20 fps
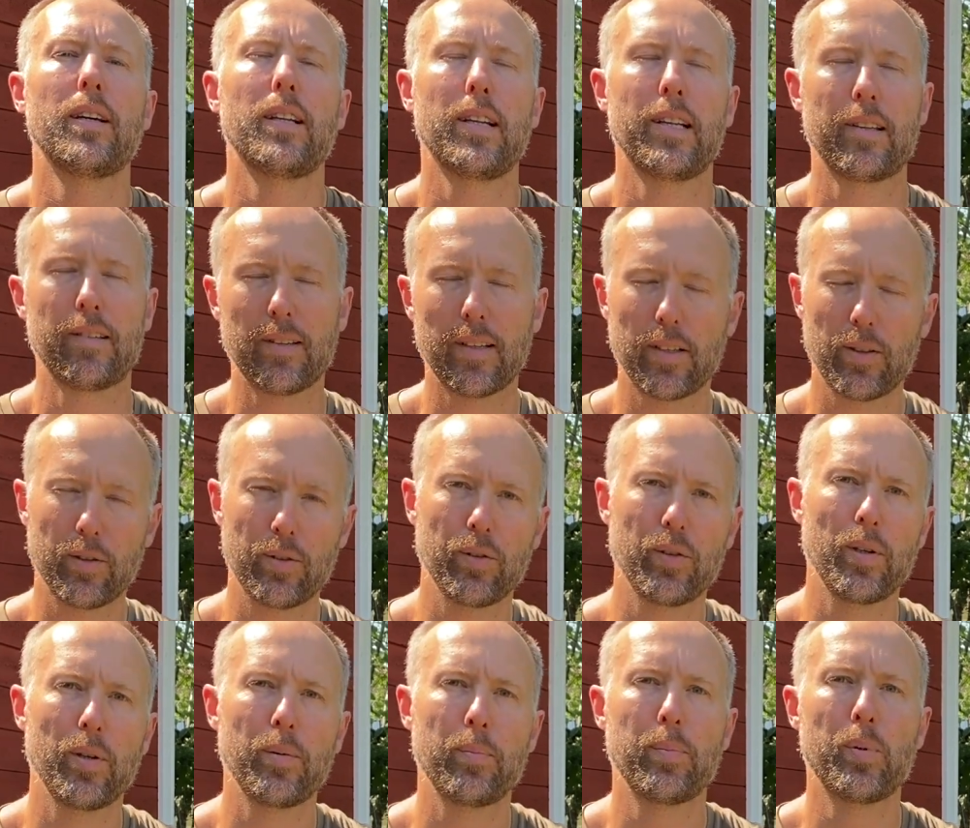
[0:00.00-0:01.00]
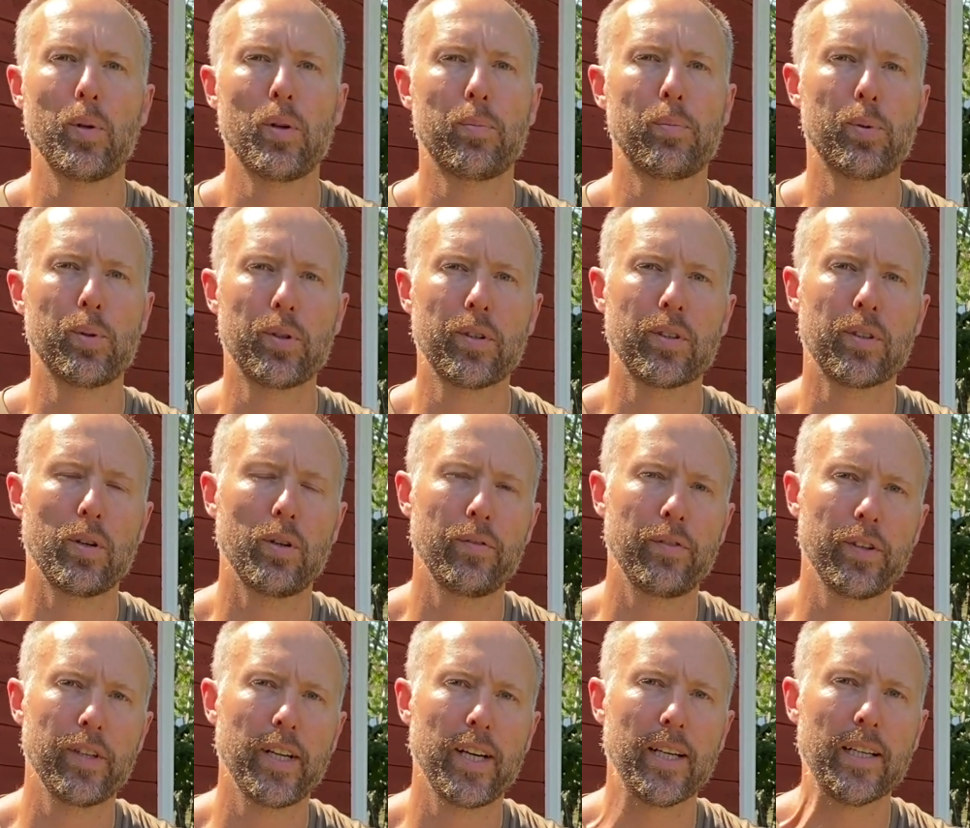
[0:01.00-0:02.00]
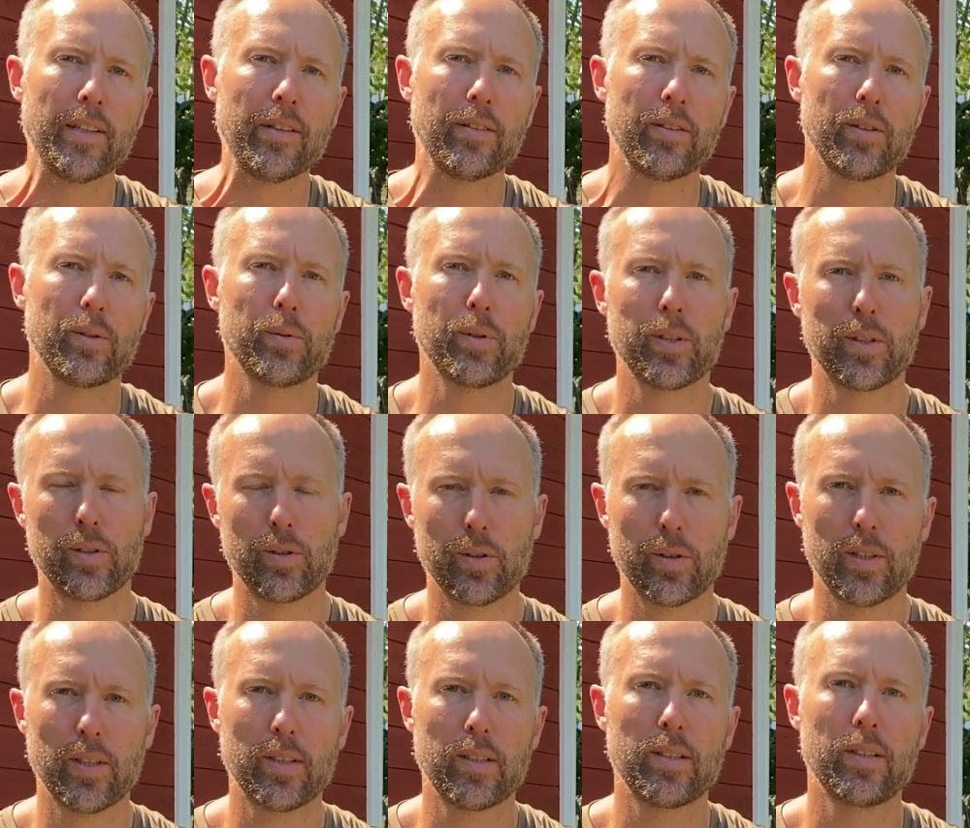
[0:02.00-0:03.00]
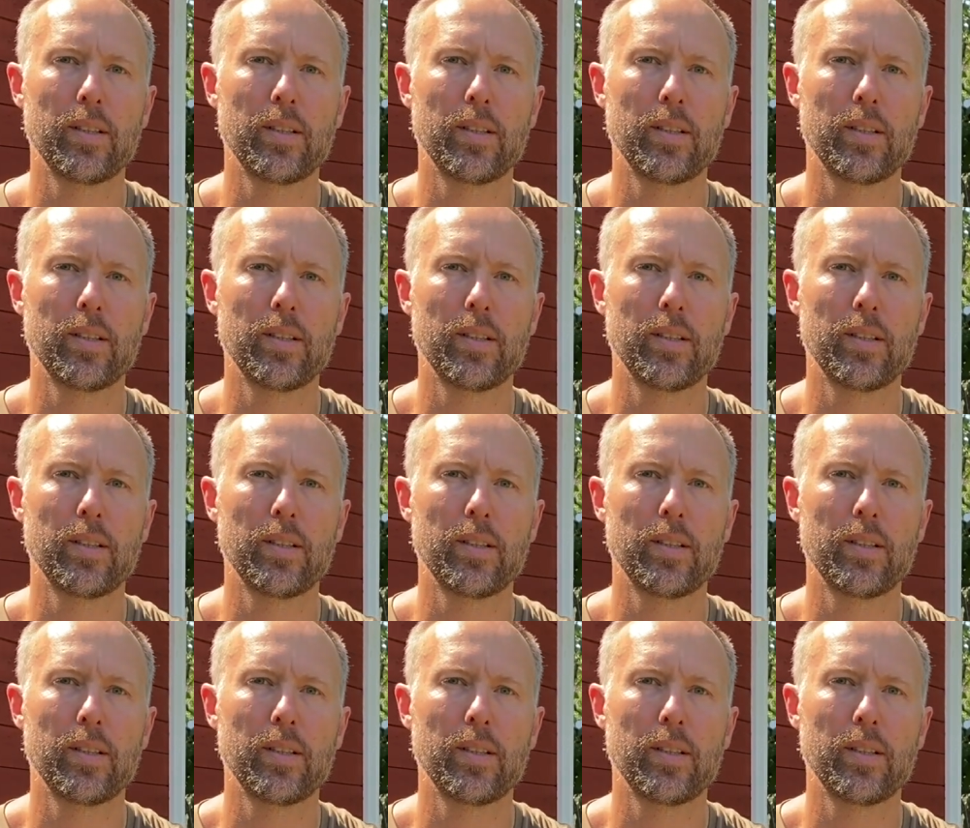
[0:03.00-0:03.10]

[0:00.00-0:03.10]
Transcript: Let's say you do a pulled pork overnight, so you want to cook it.